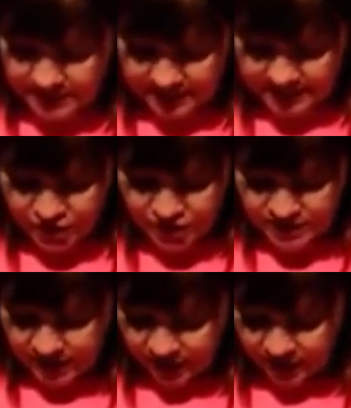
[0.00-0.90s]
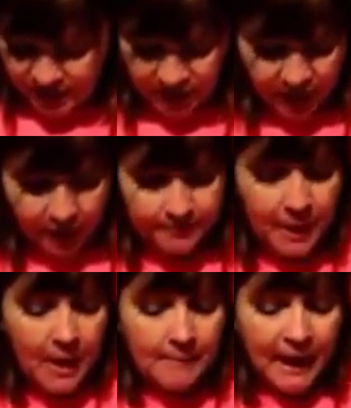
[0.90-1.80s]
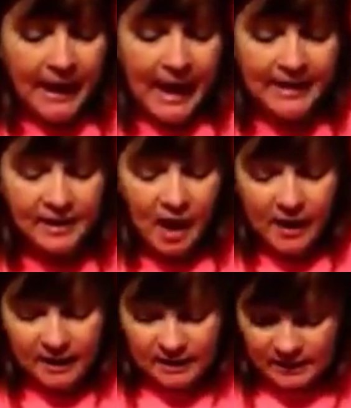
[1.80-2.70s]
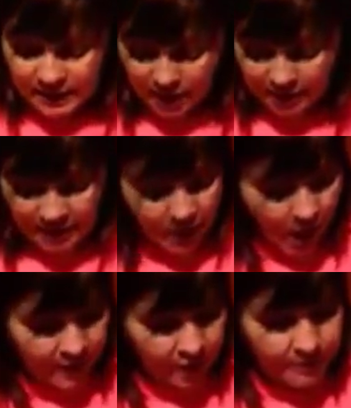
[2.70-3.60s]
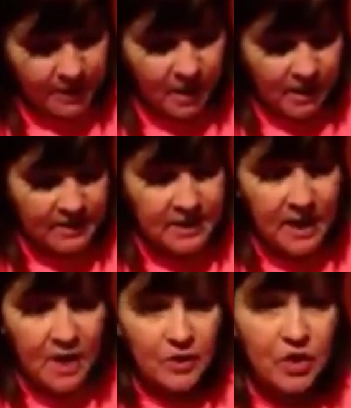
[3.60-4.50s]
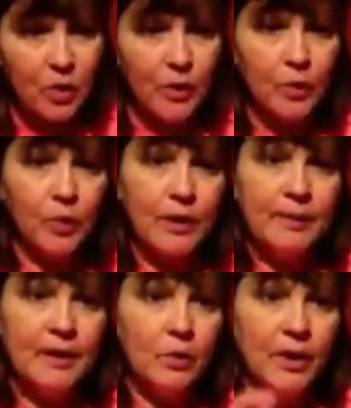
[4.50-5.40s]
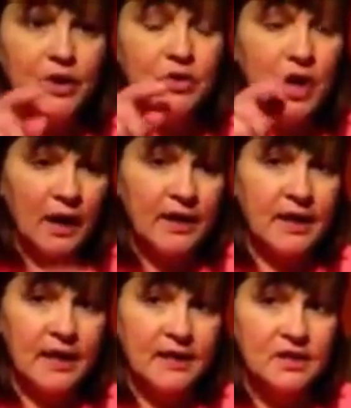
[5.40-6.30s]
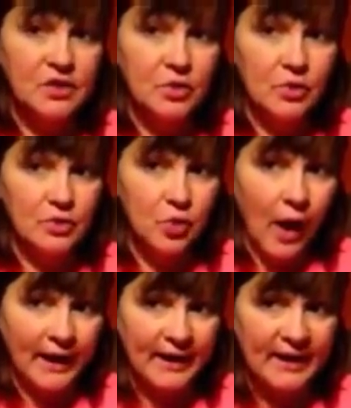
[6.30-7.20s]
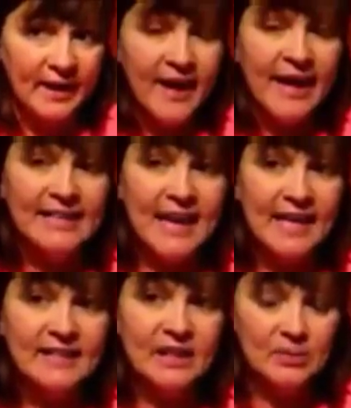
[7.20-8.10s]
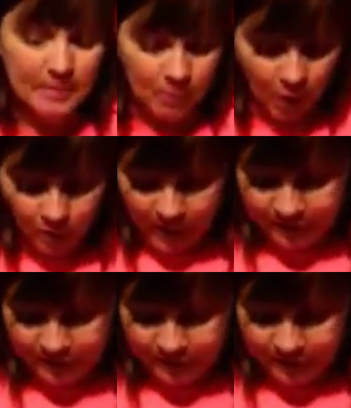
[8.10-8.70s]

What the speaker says: 6 inches here and here, but I had to cut it a little bit longer because, you know, ribbon, when you tuck it in to twine it, it takes a little bit more